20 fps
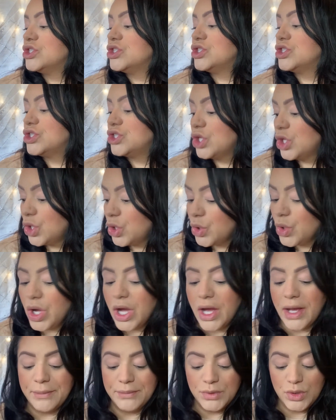So
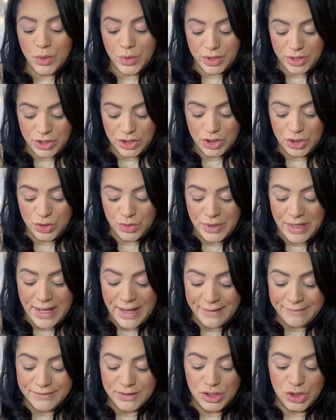I'm going to
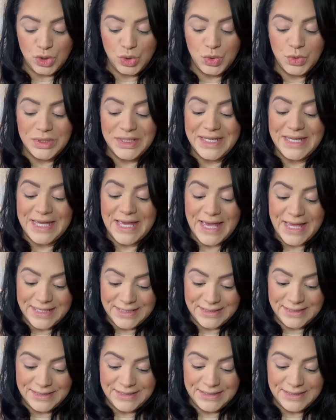have to
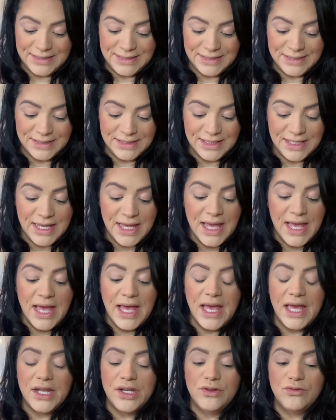guess.
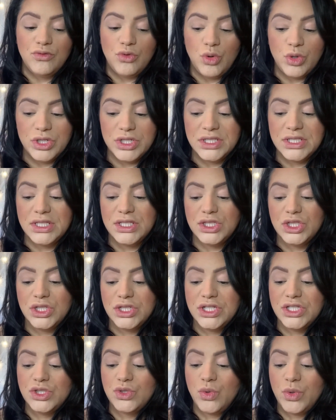And of course, this look
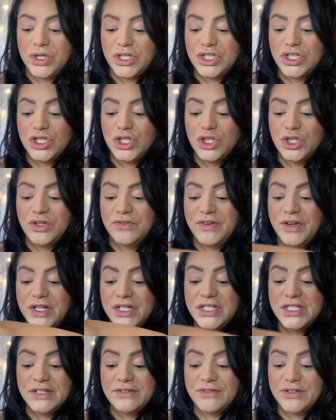is going to look very
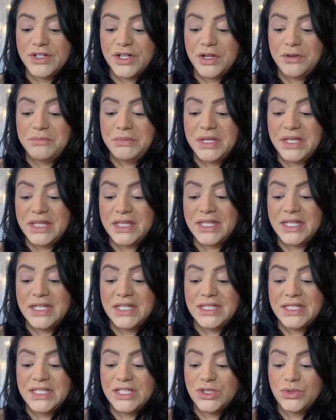different on me than it
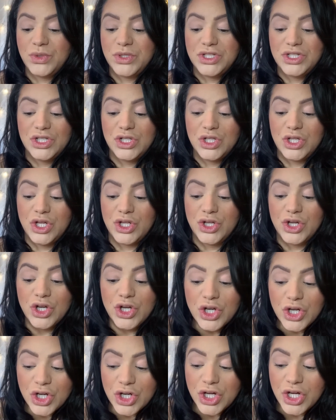is going to look on
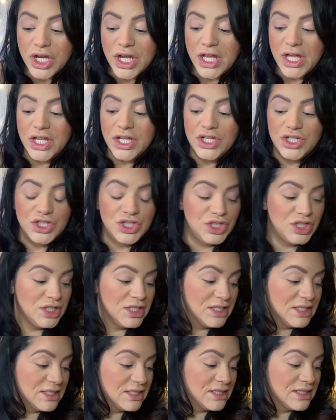her. She
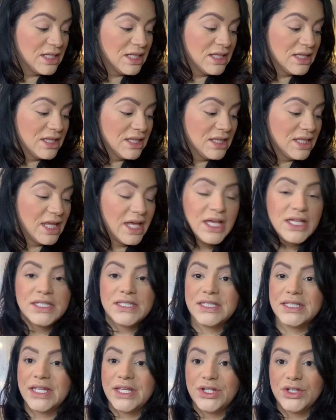is a
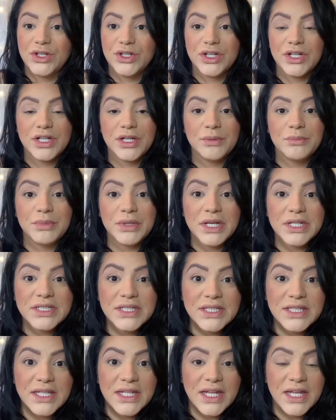lot lighter
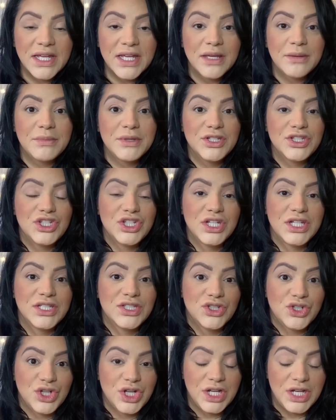complected than I am, and she has
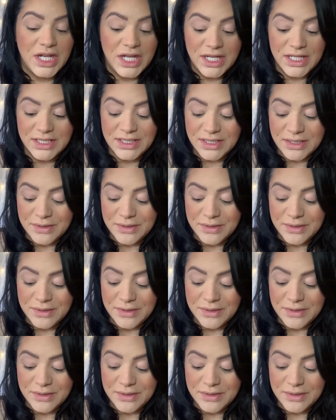green eyes.